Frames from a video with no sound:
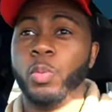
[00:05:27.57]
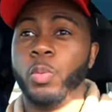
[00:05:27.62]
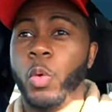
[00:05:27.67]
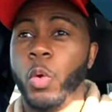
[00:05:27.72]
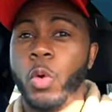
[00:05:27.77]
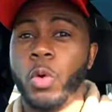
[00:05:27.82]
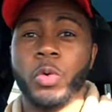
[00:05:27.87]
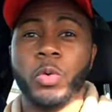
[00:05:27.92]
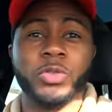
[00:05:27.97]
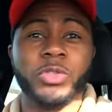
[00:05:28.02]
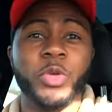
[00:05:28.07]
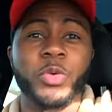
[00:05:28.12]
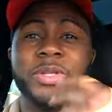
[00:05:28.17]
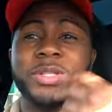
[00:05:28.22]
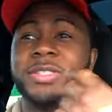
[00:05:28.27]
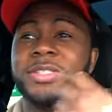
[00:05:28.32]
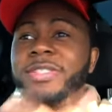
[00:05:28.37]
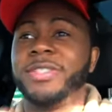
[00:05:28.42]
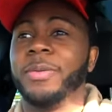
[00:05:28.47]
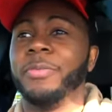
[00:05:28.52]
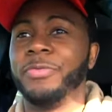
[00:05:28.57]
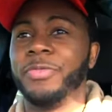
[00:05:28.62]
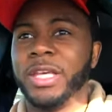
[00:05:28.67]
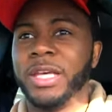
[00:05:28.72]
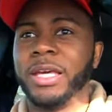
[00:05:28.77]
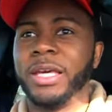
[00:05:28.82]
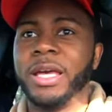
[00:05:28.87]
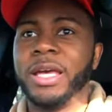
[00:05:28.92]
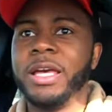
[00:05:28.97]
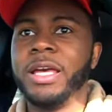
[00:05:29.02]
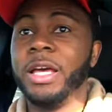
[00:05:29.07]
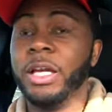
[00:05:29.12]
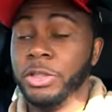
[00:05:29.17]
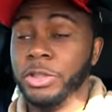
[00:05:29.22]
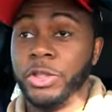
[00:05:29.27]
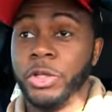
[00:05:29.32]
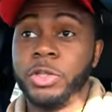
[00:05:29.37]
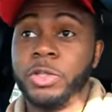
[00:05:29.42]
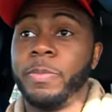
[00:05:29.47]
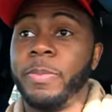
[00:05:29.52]
walk or doing something
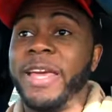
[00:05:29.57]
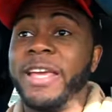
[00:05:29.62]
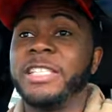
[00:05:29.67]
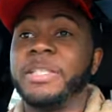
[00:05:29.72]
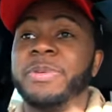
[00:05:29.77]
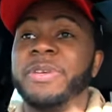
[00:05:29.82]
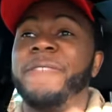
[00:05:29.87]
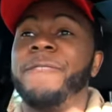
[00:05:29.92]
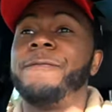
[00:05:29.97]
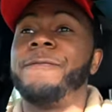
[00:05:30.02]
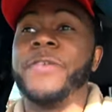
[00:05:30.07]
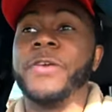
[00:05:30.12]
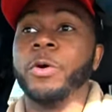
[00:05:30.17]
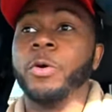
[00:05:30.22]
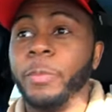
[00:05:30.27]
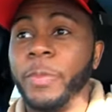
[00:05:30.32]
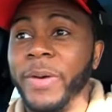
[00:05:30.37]
just makes me feel